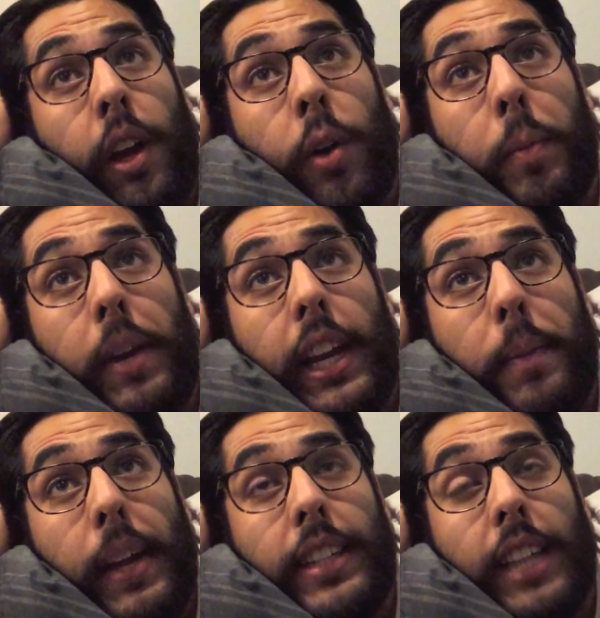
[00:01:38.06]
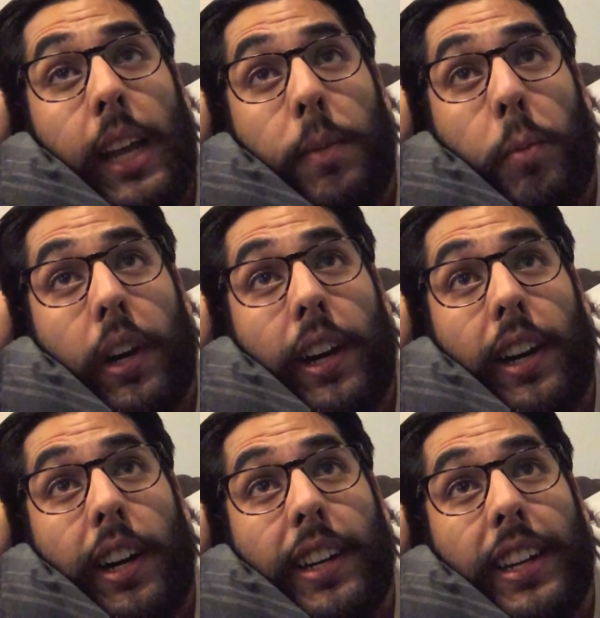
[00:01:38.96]
We're meeting him at a time
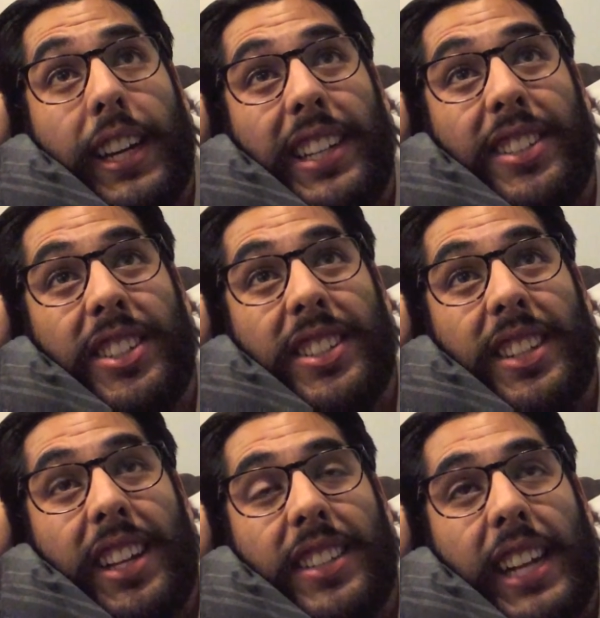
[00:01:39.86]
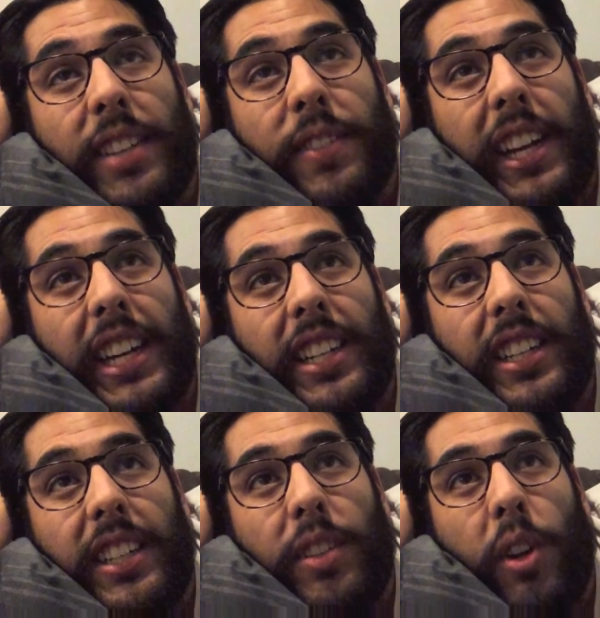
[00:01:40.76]
where he's just not satisfied and
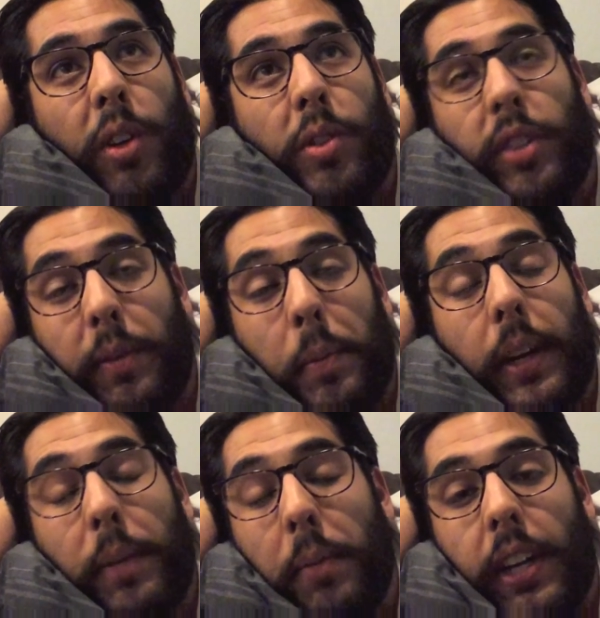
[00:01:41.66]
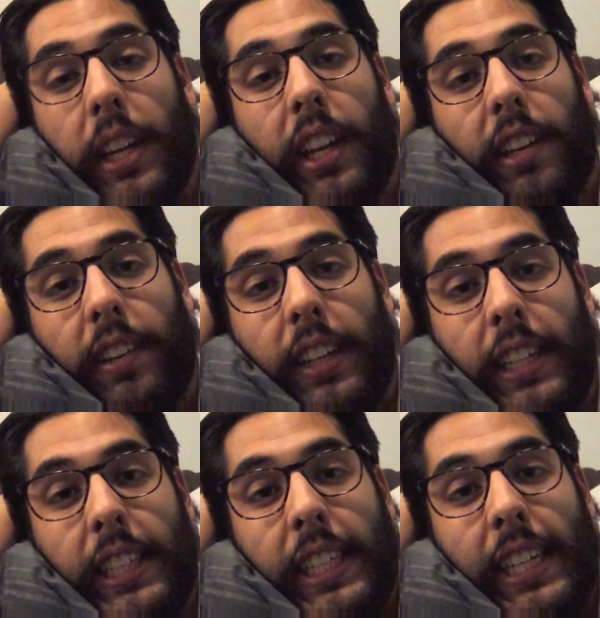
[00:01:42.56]
he owes everybody money, and
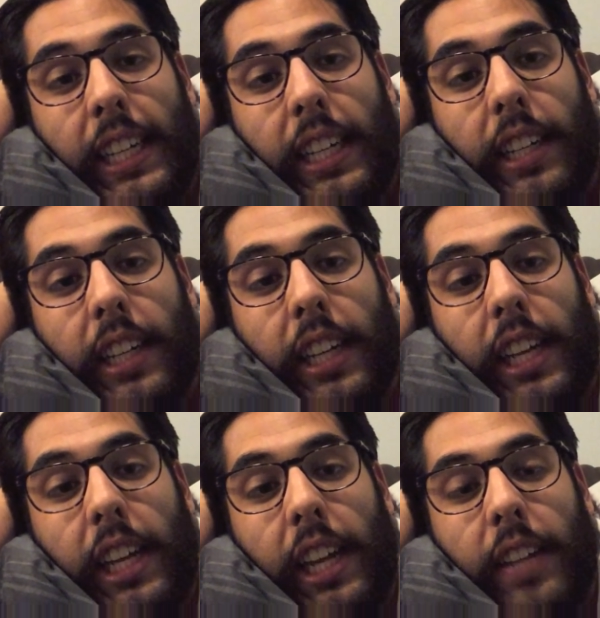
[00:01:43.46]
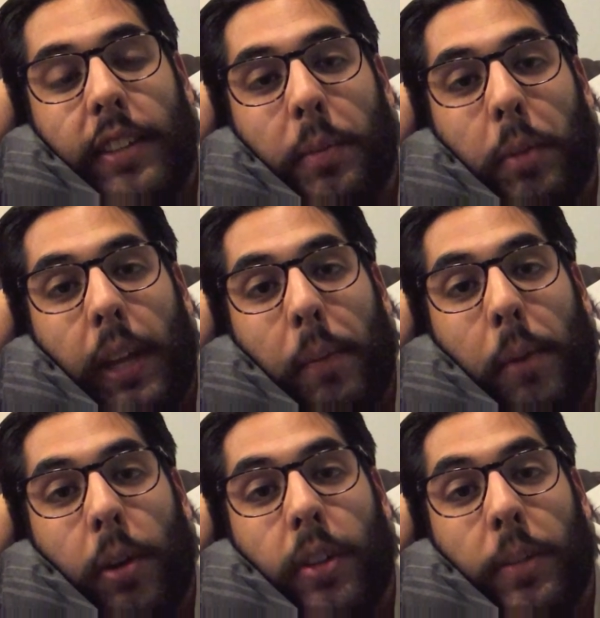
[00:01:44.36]
he ends up playing
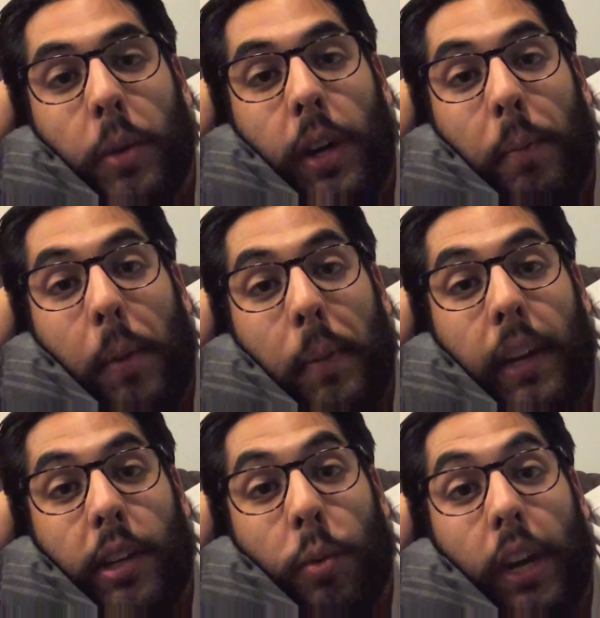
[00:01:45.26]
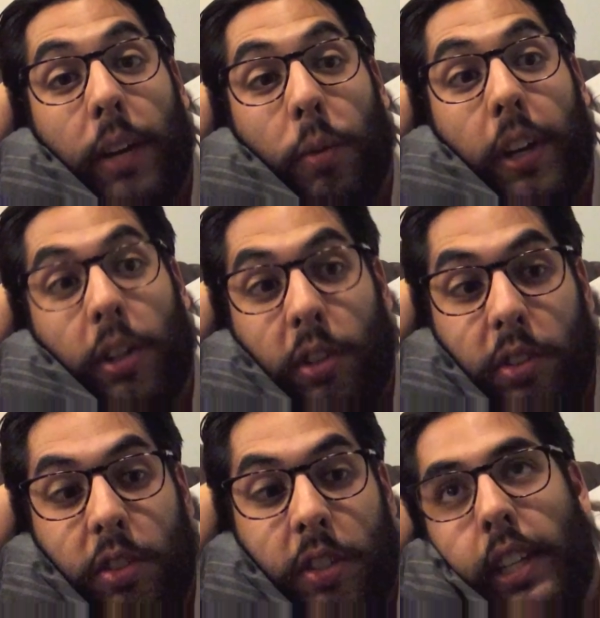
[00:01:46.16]
poker somewhere and bumping into Ryan
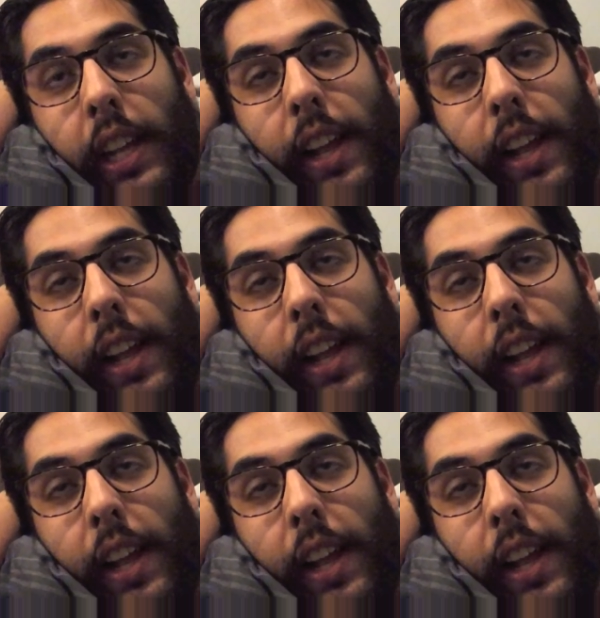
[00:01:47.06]
Reynolds.